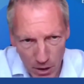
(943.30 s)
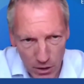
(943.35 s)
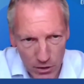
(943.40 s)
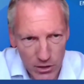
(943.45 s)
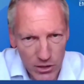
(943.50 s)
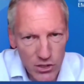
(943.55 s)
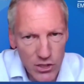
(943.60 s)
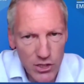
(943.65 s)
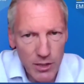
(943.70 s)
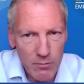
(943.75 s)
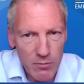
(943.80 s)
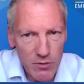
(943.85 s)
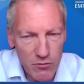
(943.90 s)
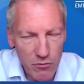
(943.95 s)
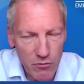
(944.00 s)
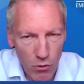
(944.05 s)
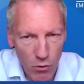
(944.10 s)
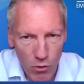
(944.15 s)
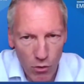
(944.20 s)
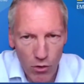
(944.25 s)
partnerships
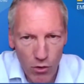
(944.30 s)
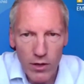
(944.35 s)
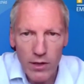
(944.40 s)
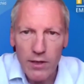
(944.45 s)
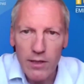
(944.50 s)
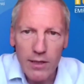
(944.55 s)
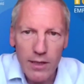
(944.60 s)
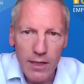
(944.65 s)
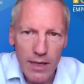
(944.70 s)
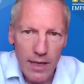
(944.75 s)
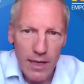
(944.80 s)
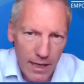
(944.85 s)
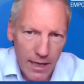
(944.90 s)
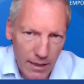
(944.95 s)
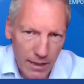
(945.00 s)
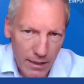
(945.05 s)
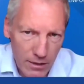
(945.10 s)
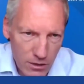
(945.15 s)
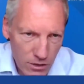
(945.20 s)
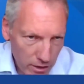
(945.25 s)
for
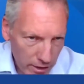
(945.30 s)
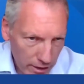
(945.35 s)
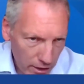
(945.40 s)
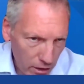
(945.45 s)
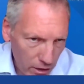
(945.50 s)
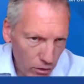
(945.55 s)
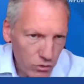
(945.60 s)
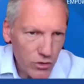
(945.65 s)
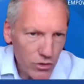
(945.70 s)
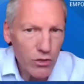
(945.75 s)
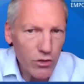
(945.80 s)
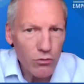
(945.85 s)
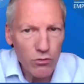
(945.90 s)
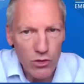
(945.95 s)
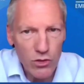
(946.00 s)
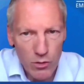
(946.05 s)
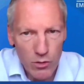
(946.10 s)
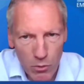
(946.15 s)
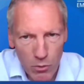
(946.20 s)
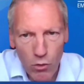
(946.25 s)

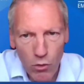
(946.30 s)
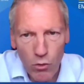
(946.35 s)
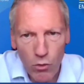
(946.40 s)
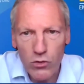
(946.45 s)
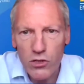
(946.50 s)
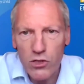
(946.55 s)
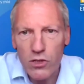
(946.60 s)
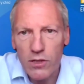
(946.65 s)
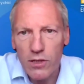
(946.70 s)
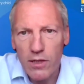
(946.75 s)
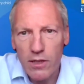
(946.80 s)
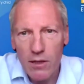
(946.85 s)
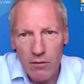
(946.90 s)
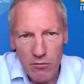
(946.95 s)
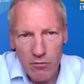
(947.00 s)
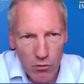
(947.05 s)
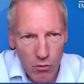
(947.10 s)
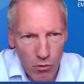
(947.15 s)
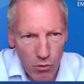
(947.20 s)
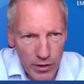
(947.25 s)
psychological support
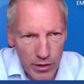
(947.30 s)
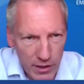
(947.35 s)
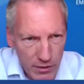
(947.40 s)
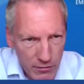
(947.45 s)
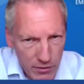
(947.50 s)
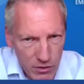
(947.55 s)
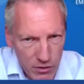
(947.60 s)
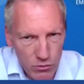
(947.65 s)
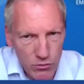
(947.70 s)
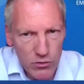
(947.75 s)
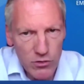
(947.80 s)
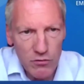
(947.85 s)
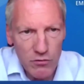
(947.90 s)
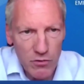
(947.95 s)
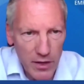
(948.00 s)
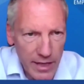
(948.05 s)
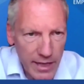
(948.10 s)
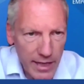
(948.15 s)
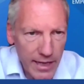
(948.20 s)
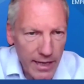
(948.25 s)
for individuals
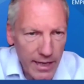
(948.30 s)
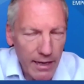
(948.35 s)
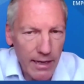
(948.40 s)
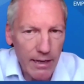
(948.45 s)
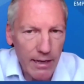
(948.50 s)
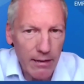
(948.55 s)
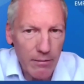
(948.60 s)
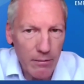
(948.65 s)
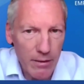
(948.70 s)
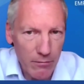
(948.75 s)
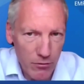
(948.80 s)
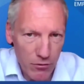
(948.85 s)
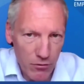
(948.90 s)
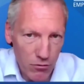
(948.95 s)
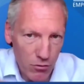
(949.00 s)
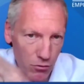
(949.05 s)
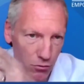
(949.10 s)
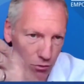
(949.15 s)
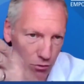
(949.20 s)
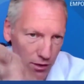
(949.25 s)
fleeing
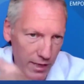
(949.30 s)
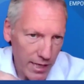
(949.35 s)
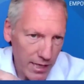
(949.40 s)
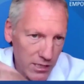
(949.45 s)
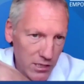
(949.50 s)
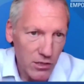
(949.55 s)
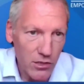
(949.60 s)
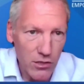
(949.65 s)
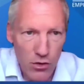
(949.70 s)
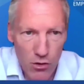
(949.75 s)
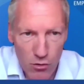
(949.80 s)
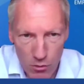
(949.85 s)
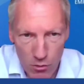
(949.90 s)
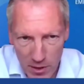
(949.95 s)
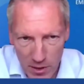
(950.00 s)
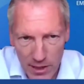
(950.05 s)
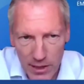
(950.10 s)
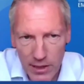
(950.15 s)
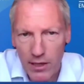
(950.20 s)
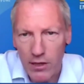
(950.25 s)
through the Eastern
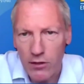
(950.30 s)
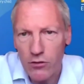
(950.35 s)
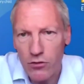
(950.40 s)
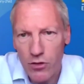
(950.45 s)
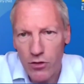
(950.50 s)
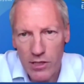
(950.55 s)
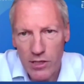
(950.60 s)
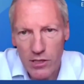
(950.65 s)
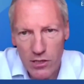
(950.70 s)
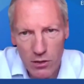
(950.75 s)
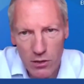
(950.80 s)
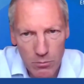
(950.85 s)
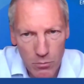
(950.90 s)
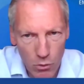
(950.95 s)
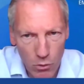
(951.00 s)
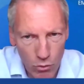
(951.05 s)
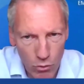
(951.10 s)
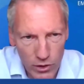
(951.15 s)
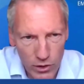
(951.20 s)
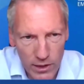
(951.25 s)
European countries
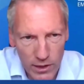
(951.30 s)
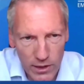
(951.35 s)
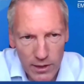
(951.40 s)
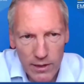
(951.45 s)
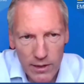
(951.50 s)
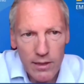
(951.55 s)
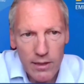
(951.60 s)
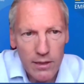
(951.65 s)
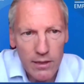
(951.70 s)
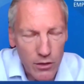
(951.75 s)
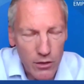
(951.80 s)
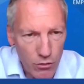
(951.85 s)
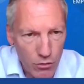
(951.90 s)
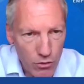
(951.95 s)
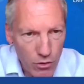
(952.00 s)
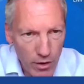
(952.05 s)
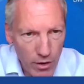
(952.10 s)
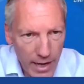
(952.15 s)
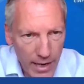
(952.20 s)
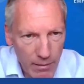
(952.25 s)
that border
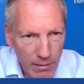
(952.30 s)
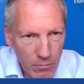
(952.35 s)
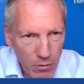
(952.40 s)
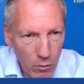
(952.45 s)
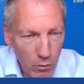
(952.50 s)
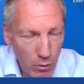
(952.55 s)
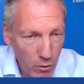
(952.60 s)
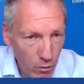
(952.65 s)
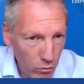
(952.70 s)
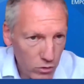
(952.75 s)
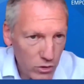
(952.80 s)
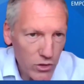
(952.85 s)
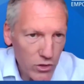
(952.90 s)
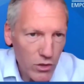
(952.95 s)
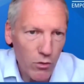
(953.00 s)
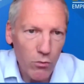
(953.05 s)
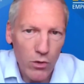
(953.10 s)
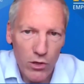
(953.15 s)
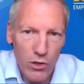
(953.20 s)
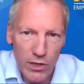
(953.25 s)
Ukraine, but we're
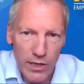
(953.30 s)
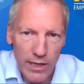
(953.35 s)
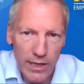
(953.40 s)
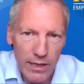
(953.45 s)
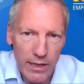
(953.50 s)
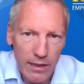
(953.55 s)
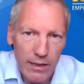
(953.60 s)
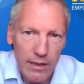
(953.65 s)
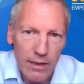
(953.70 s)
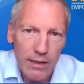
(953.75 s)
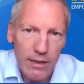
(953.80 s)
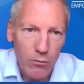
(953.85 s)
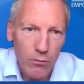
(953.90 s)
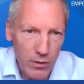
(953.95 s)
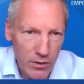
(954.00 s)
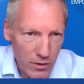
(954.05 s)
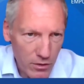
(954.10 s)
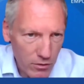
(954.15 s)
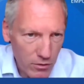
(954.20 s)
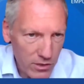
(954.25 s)
also working
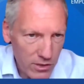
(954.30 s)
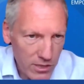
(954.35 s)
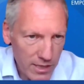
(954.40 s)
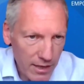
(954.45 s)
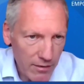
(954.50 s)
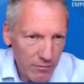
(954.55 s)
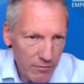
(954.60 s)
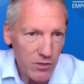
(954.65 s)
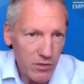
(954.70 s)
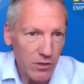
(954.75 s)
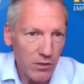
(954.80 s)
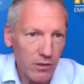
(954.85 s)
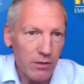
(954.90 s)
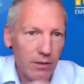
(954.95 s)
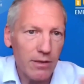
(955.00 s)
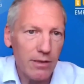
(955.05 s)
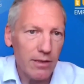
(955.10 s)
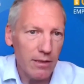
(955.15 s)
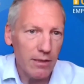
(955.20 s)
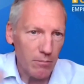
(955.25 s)
with UNICEF
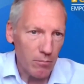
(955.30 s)
to